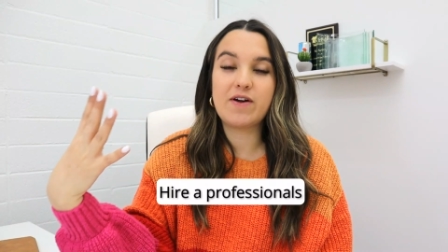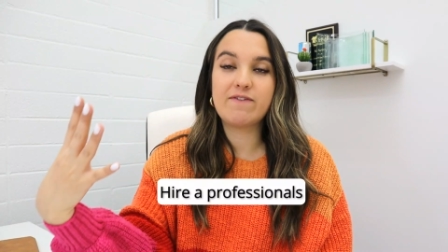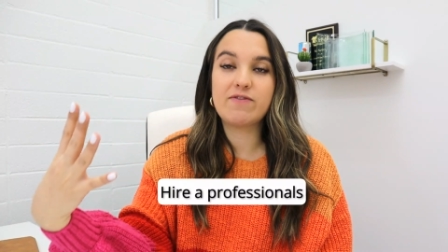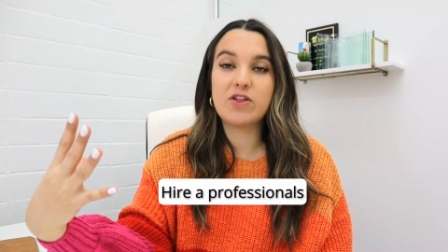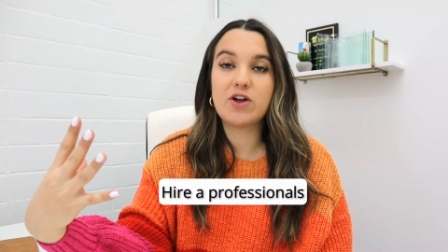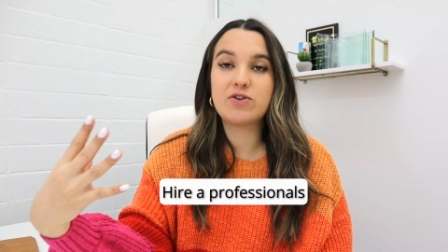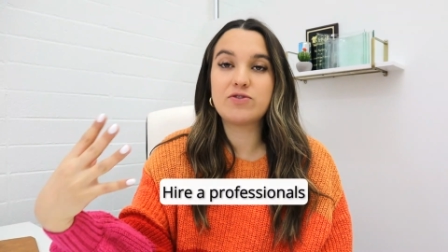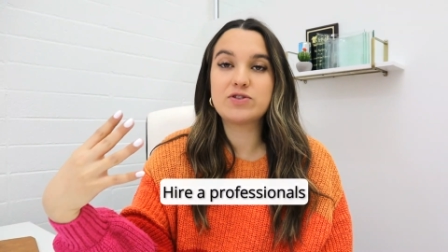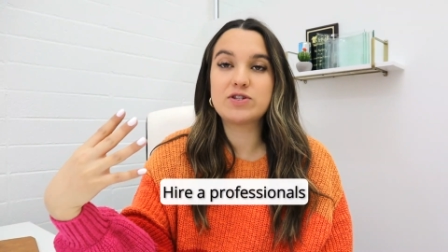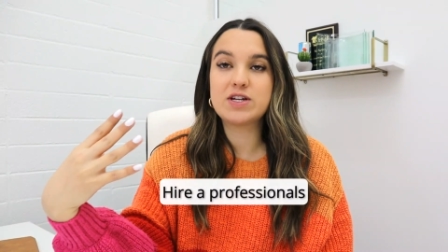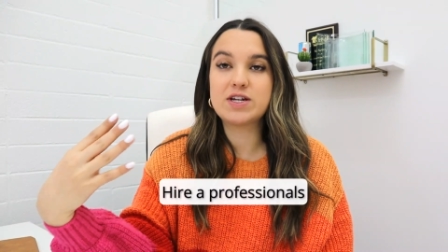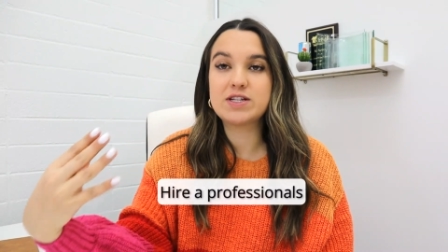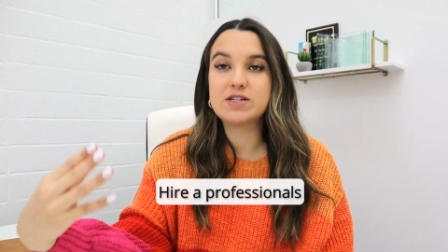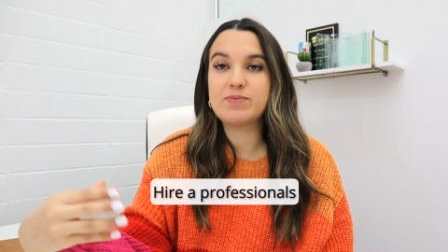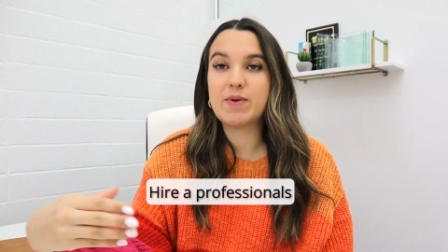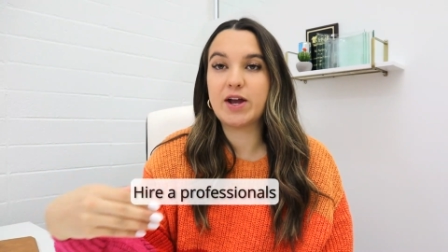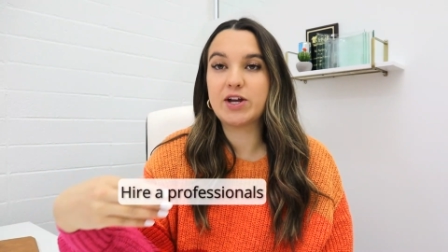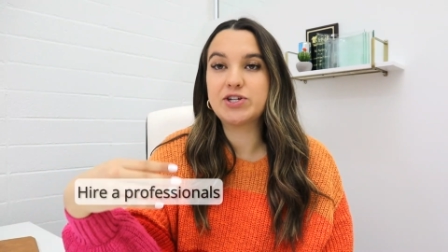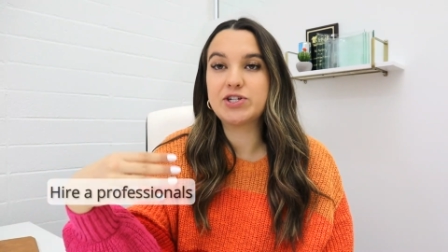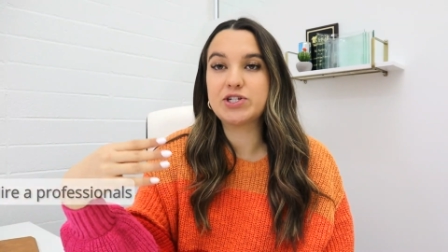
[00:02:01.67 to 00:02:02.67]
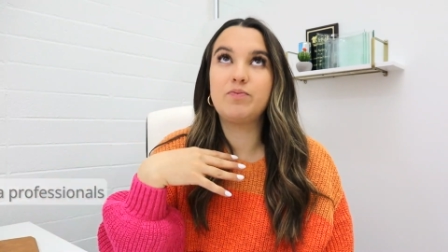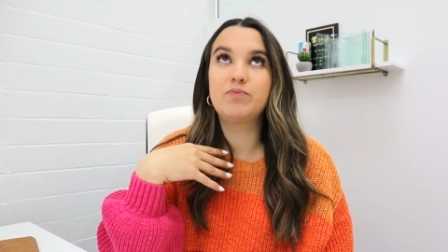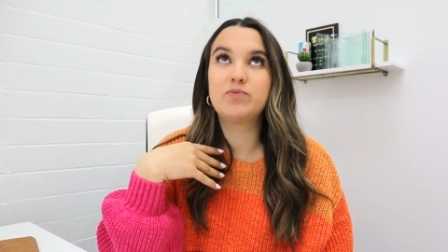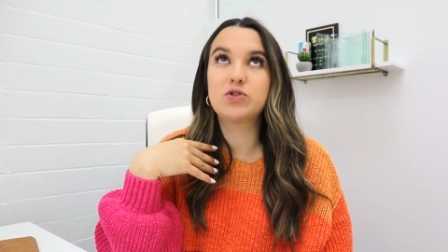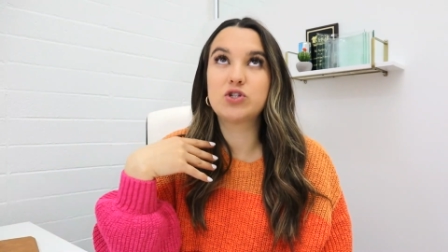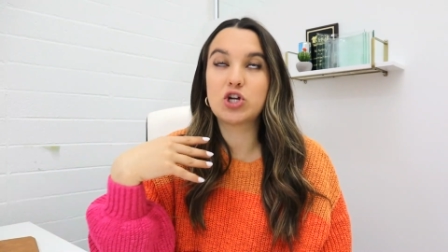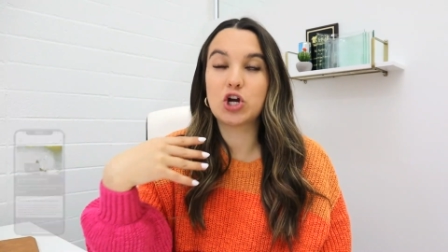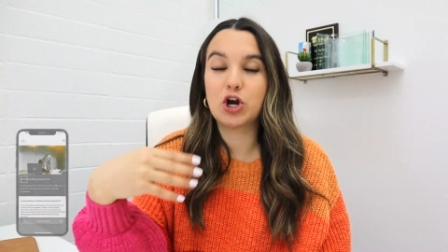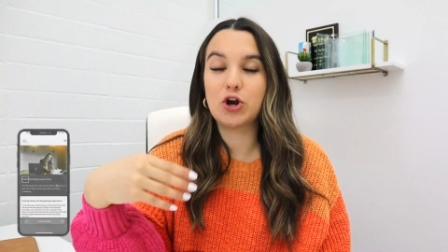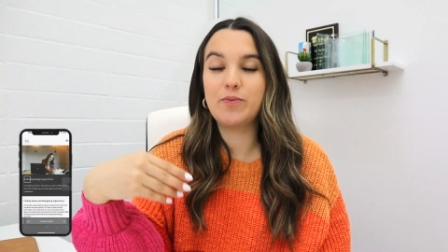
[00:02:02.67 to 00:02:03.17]
if those inspections
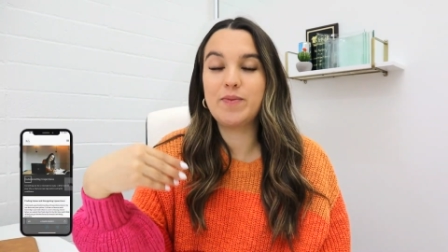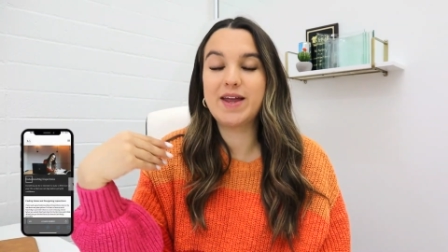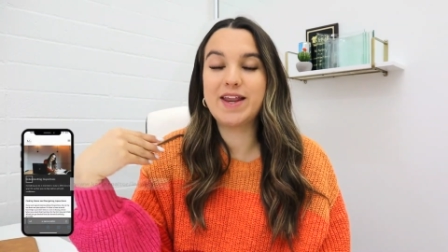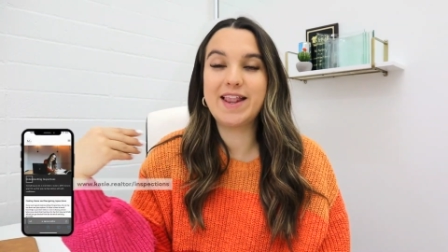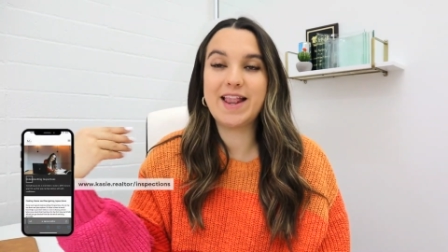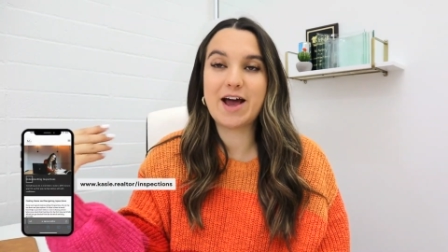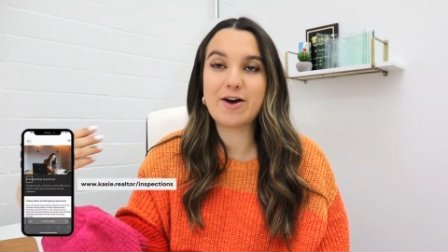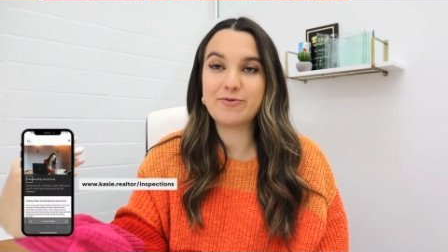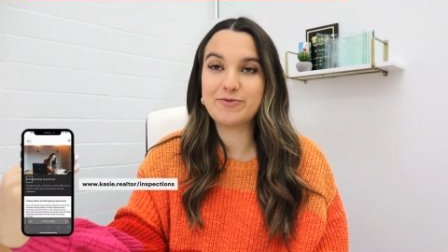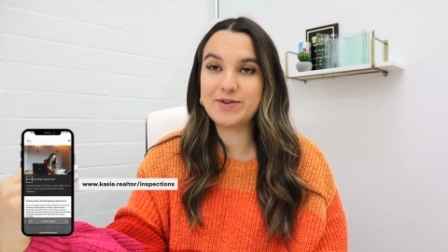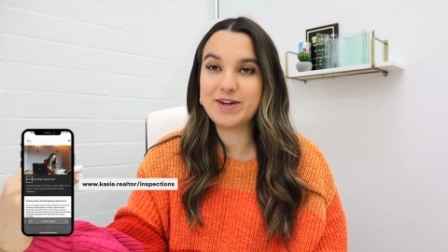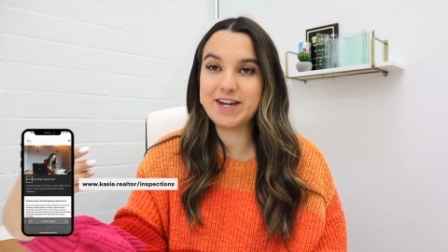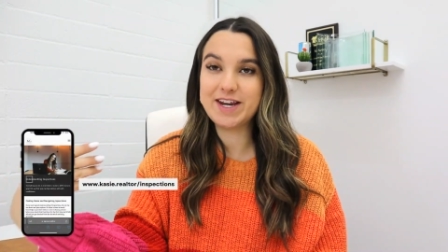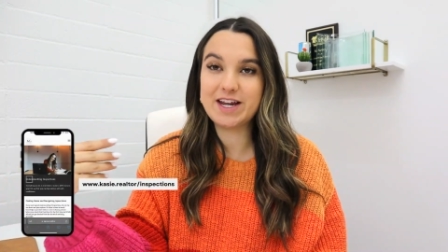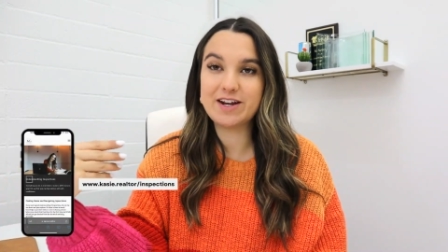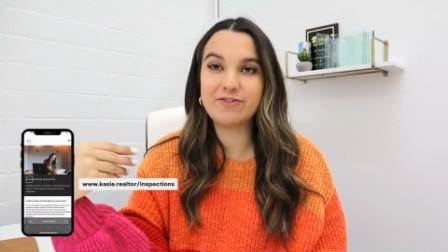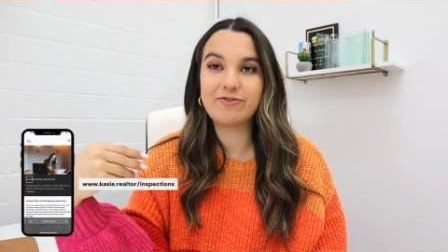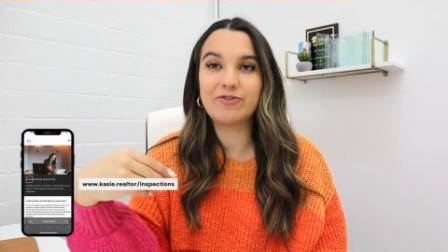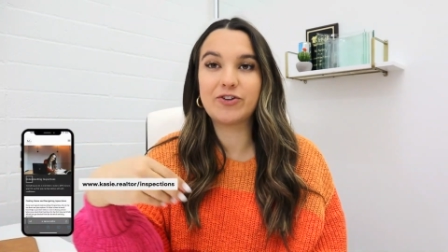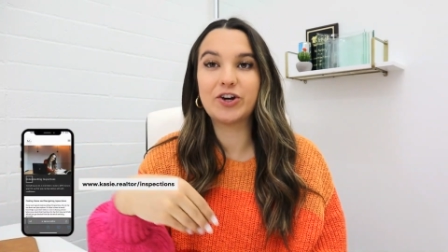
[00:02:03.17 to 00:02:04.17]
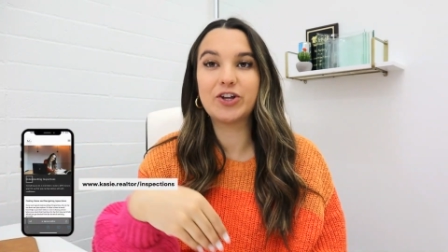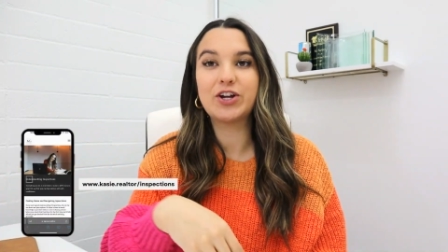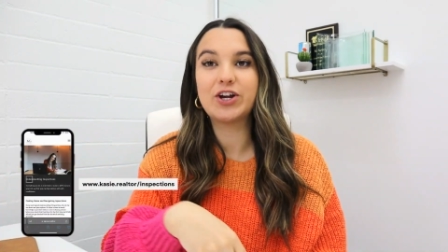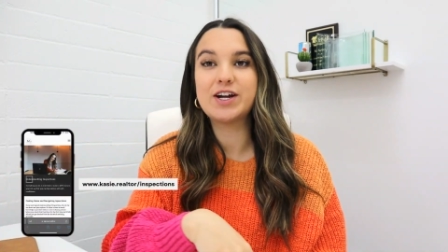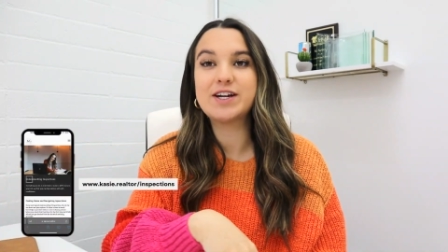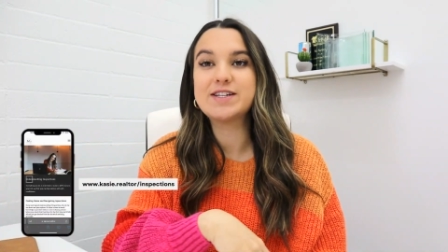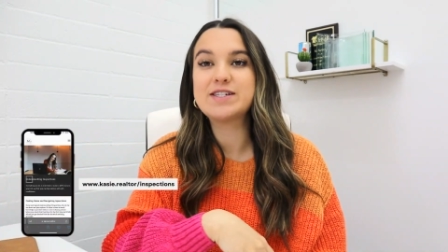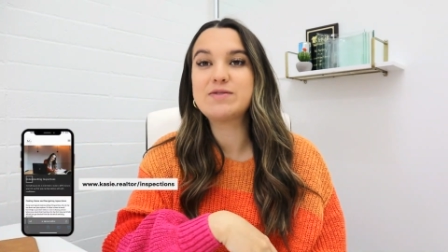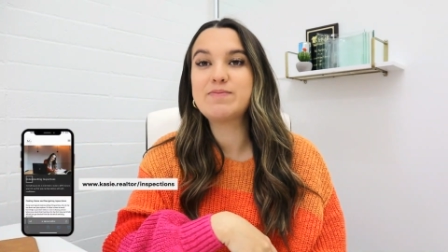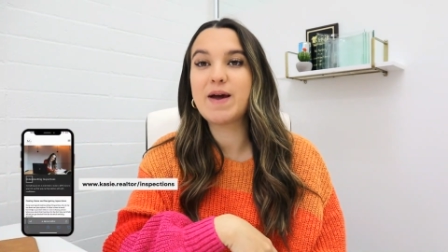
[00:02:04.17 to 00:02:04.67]
that we need further
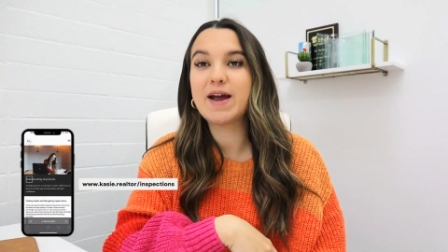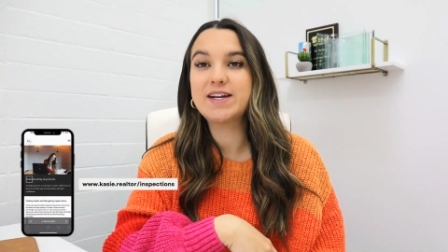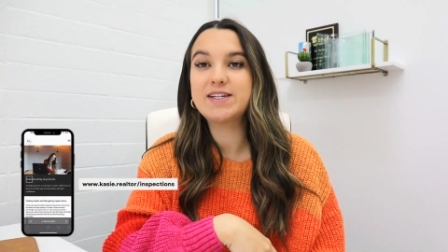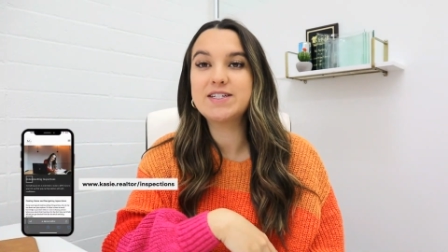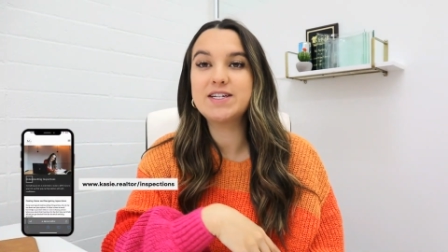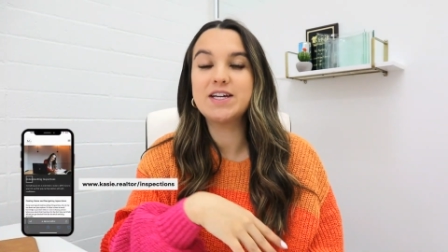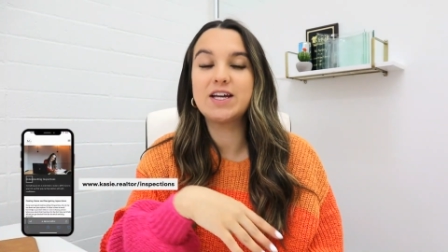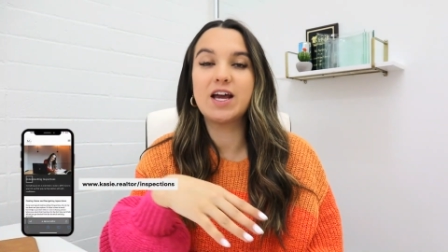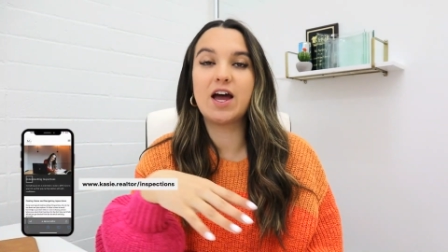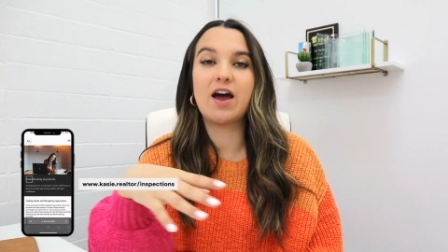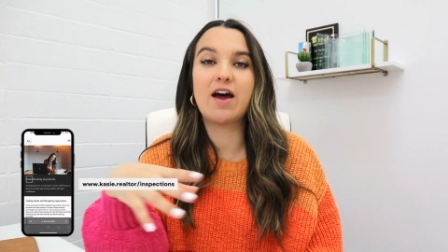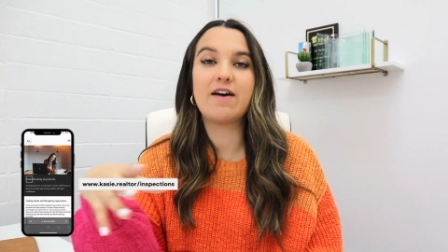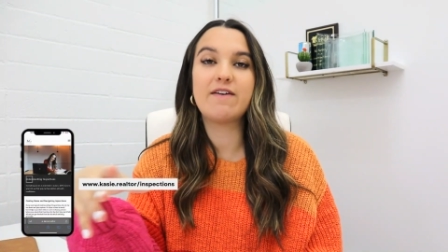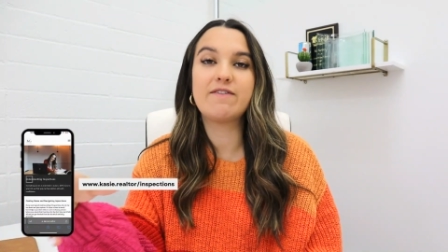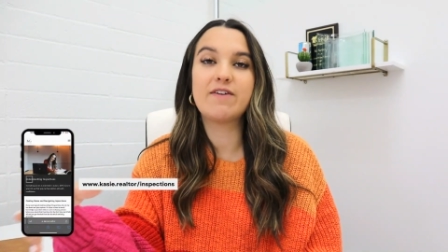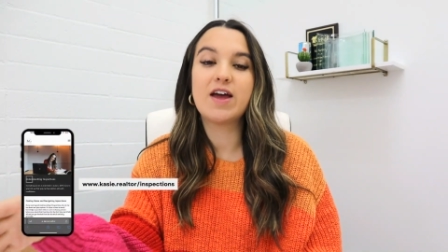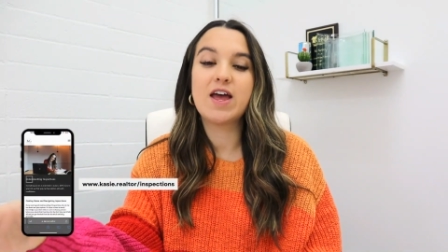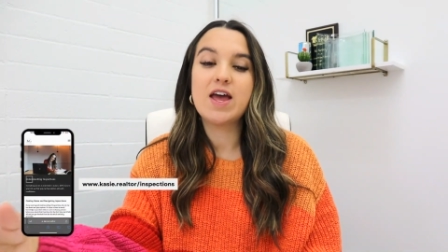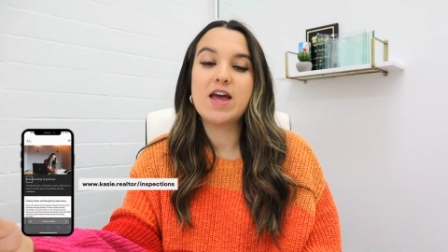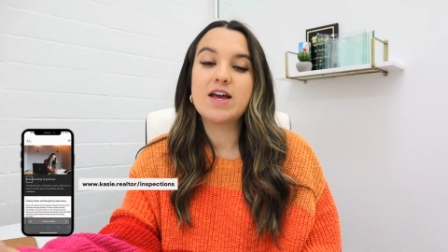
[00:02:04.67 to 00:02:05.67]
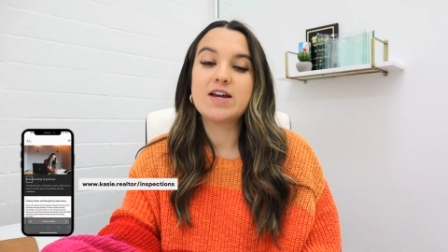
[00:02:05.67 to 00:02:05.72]
inspecting of